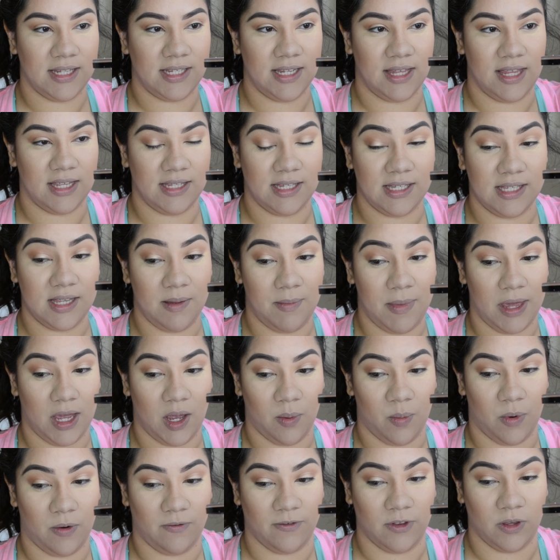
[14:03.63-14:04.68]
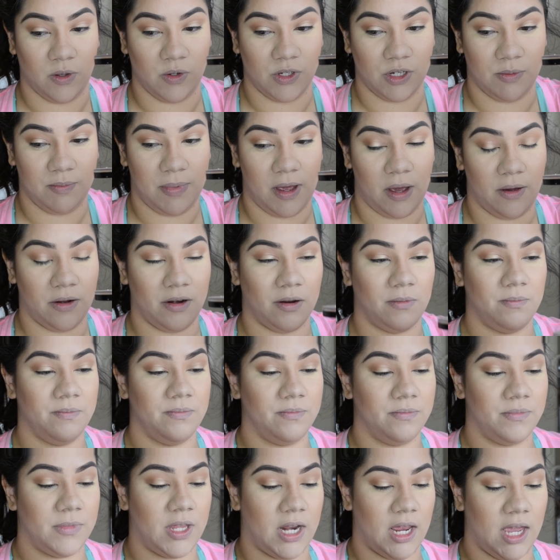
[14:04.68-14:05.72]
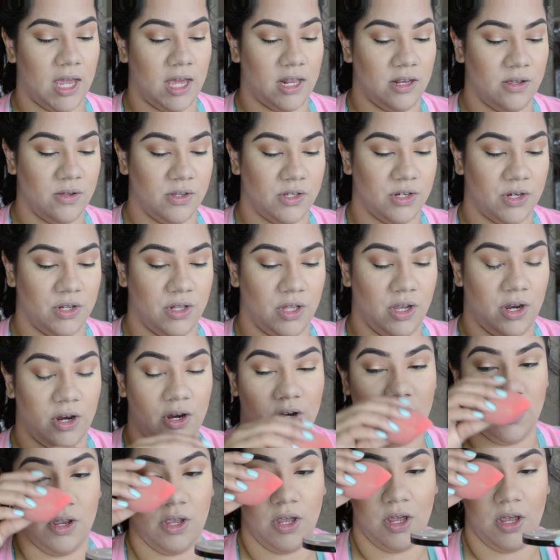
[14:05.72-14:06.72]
This is the Makeup Revolution powder that I had used earlier.